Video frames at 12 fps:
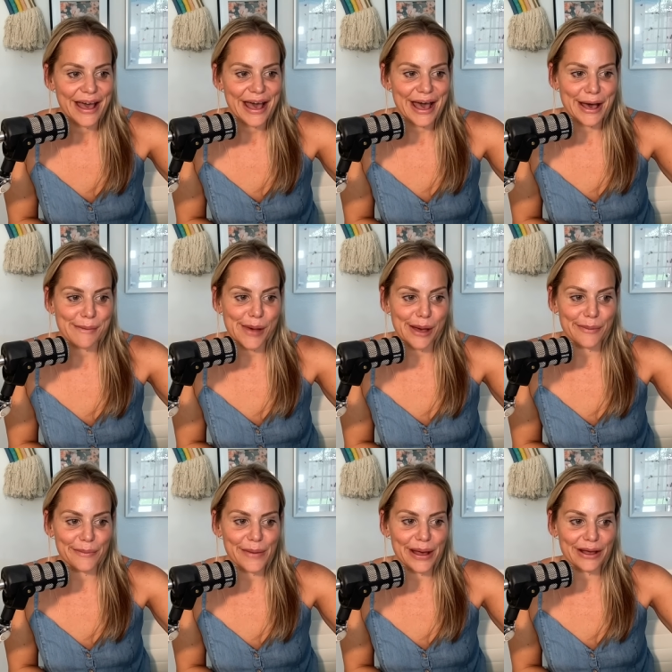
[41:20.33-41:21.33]

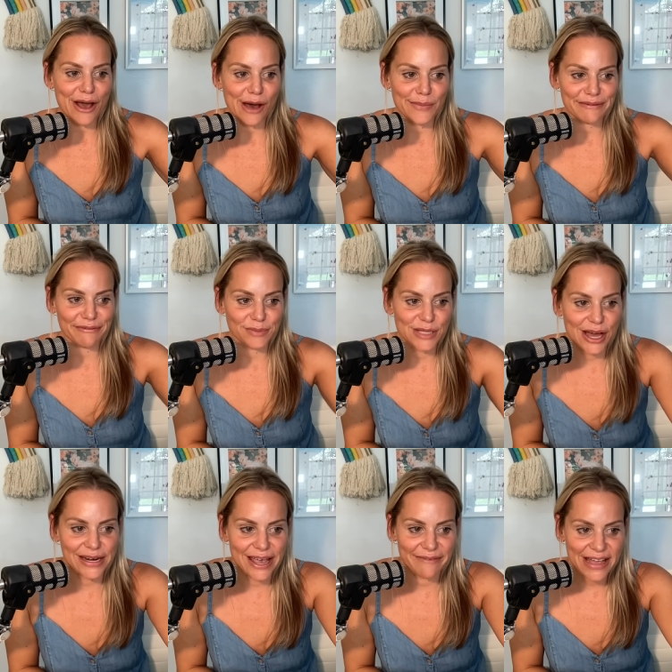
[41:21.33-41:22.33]
A comment from
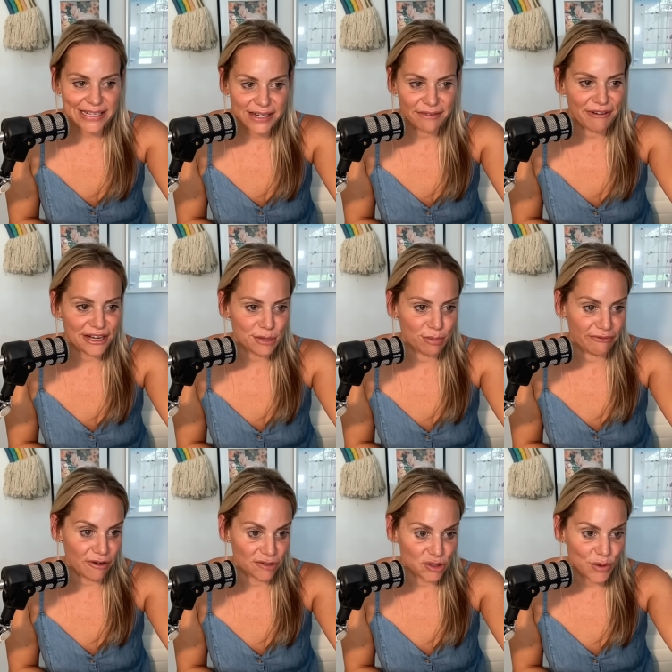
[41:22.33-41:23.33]
Donna. I've ended a friendship of
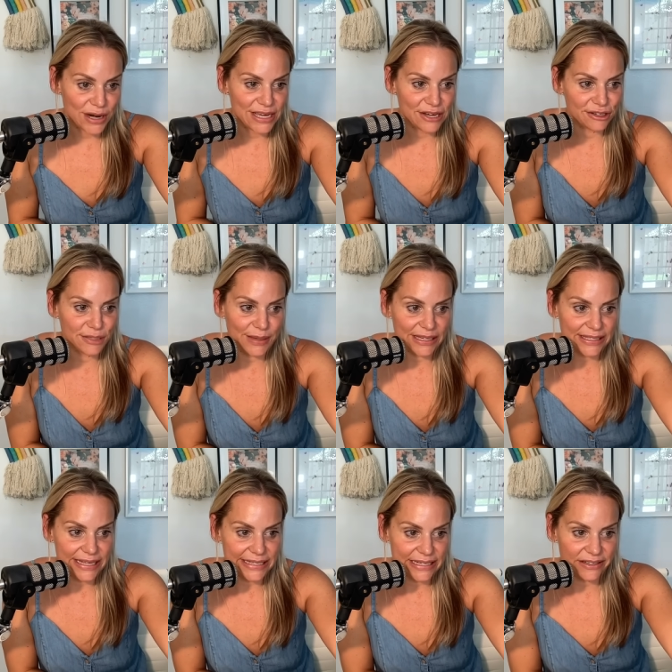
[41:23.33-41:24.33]
over 20 years because
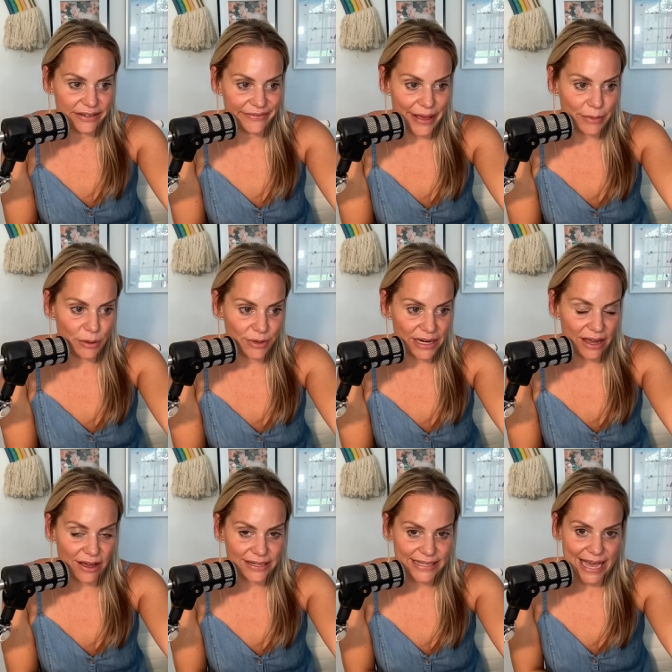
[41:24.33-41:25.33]
they didn't defend me when I
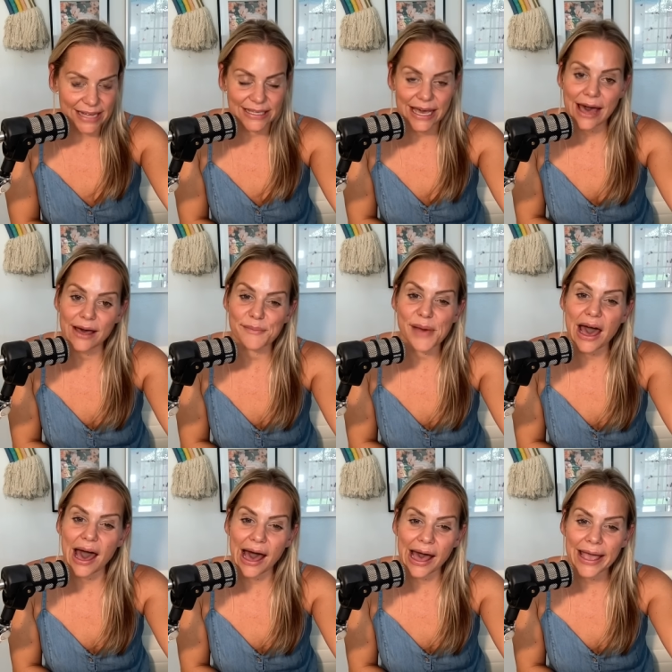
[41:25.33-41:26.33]
got attacked.
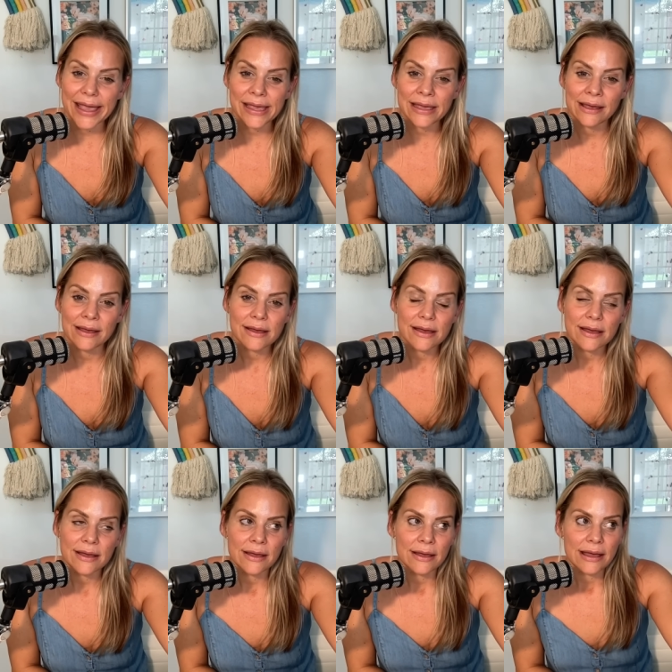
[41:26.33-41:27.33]
I
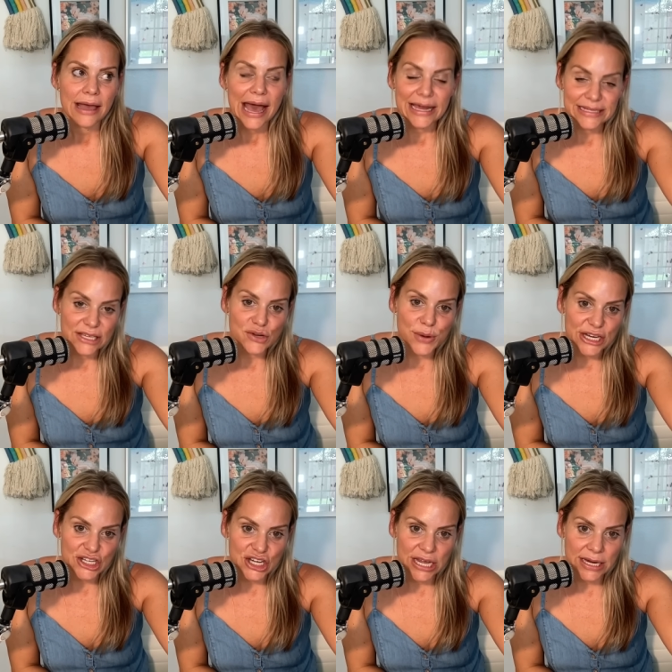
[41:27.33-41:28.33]
had a
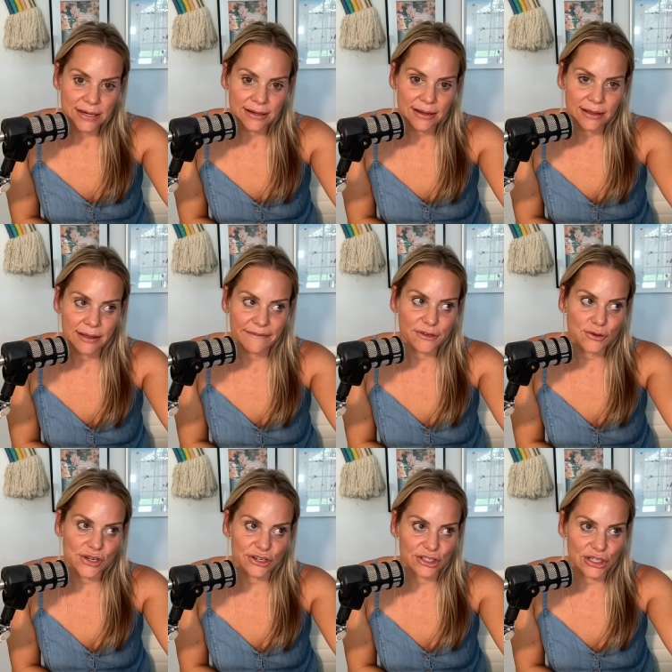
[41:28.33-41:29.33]
situation a few
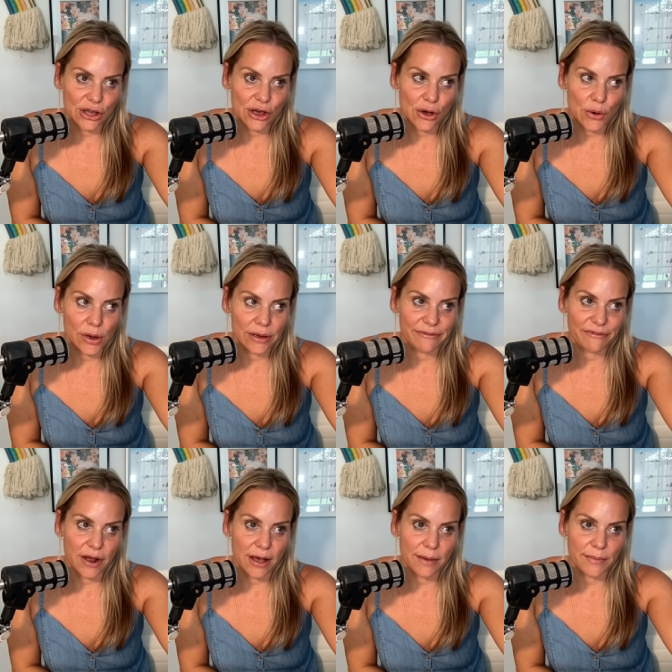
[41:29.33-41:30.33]
years ago
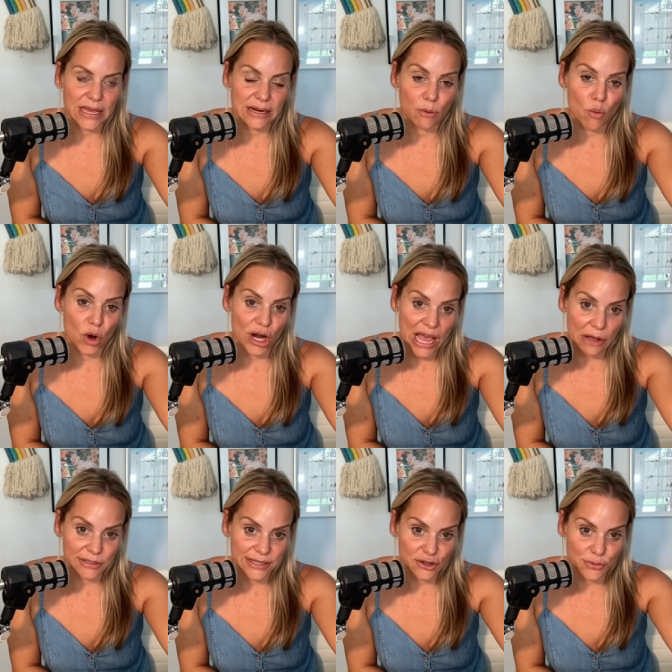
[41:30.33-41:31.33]
in a
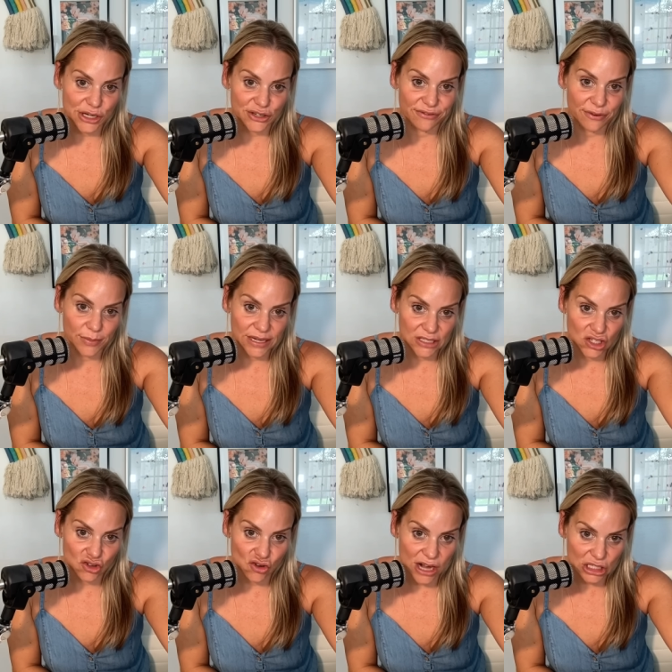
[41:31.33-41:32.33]
workout situation from an
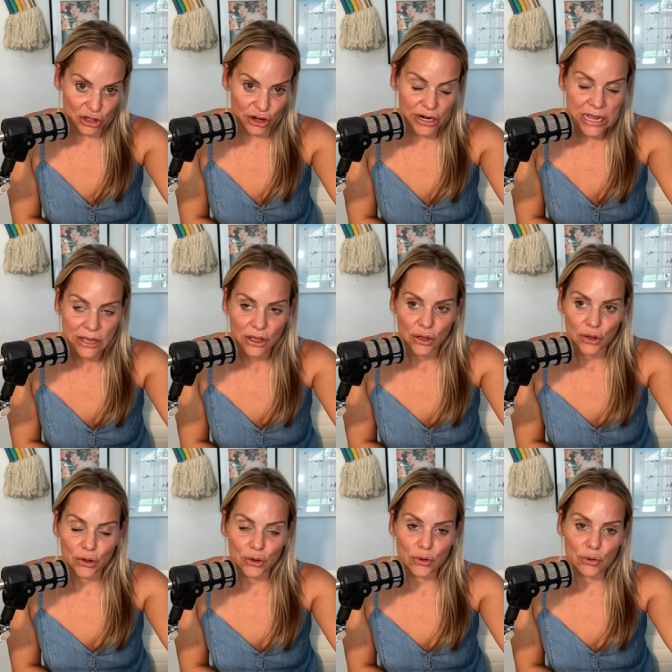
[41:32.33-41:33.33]
instructor
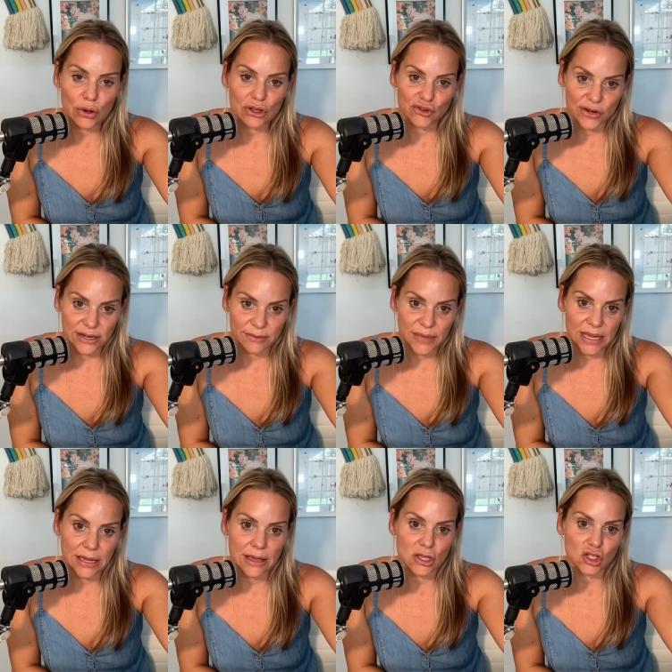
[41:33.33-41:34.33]
who treated
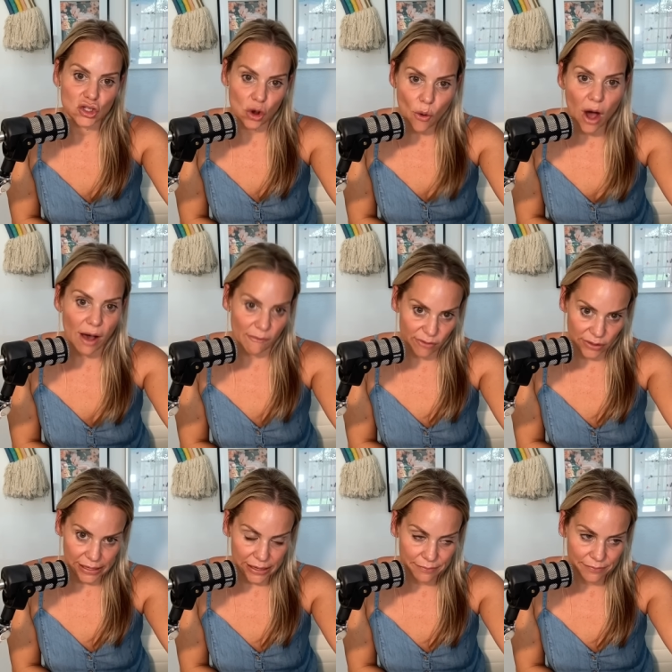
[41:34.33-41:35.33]
me so
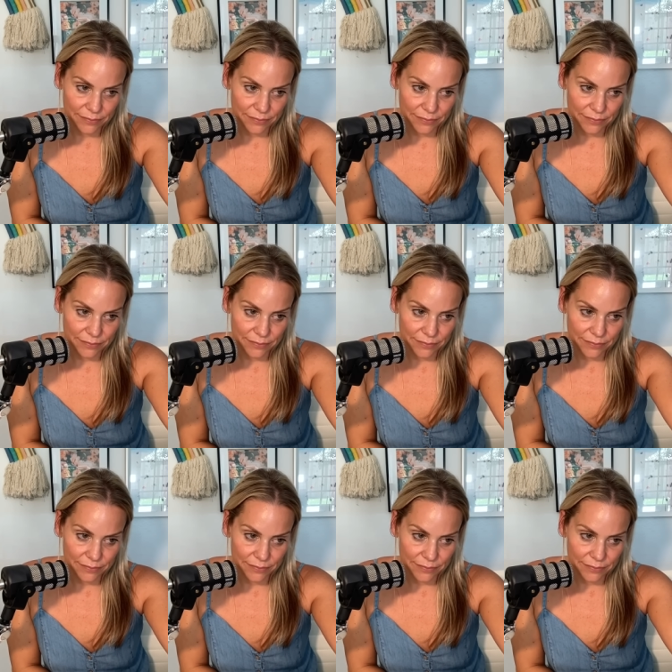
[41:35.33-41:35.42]
awfully.